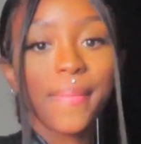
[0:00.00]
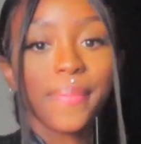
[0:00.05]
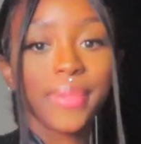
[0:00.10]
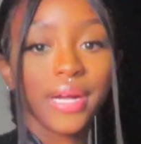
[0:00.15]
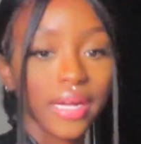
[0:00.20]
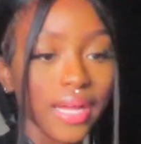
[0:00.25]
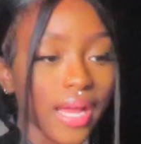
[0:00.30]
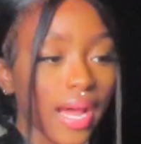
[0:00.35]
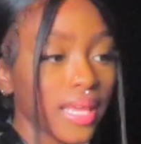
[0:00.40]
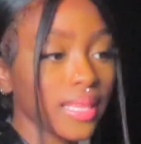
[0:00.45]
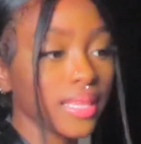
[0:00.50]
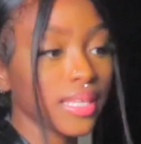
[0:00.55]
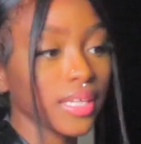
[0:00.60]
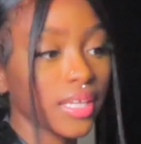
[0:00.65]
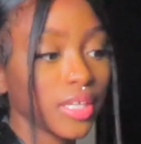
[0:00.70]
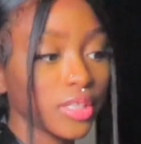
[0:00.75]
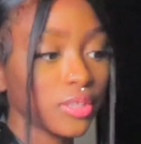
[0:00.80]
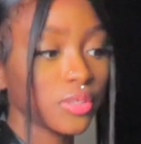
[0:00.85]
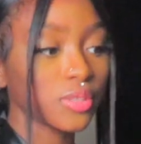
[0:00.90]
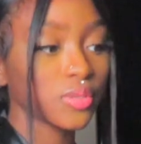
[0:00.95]
but I think
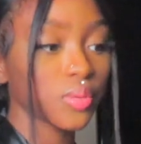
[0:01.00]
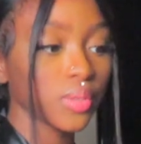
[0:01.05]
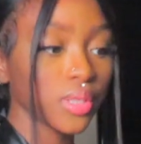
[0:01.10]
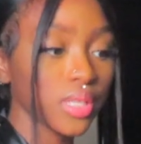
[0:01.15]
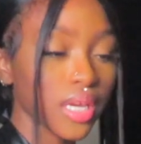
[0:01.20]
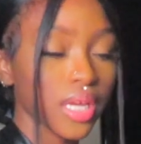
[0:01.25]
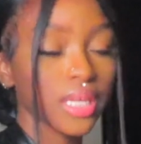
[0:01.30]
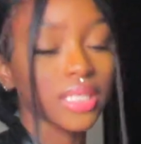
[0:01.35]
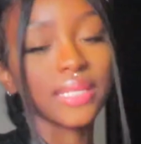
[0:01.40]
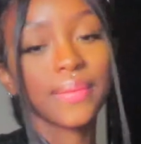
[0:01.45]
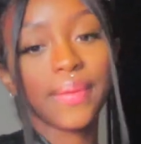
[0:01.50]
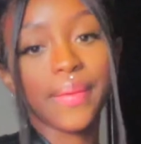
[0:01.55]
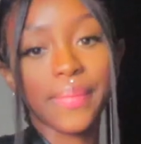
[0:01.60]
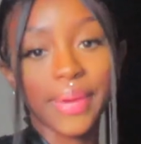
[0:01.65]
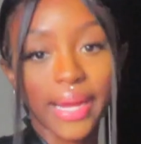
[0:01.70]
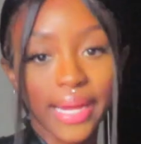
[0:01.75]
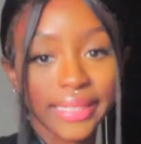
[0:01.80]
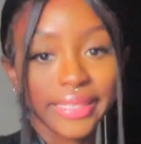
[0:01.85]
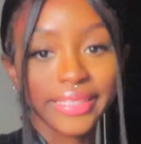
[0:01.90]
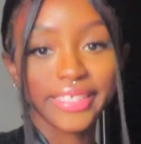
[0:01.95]
it looks really nice on my
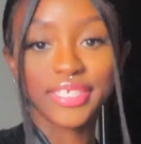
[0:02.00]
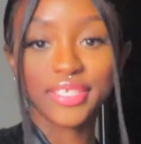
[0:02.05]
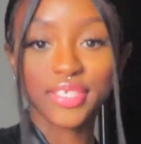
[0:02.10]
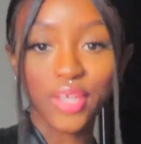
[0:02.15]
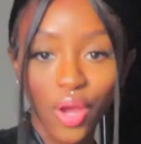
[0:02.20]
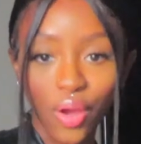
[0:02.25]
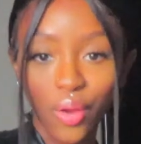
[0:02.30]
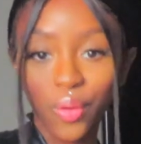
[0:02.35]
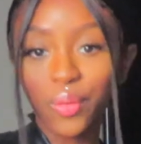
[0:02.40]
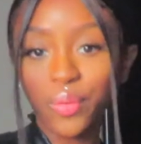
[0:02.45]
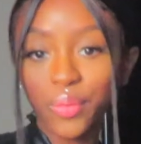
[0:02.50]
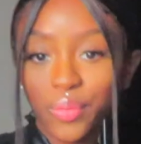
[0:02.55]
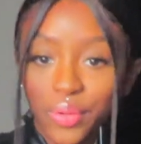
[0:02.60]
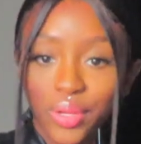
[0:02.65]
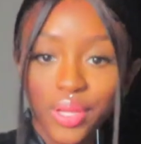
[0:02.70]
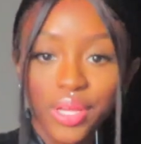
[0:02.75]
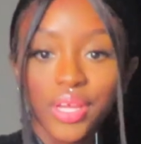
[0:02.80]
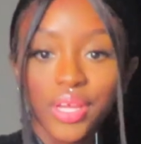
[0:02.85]
body. So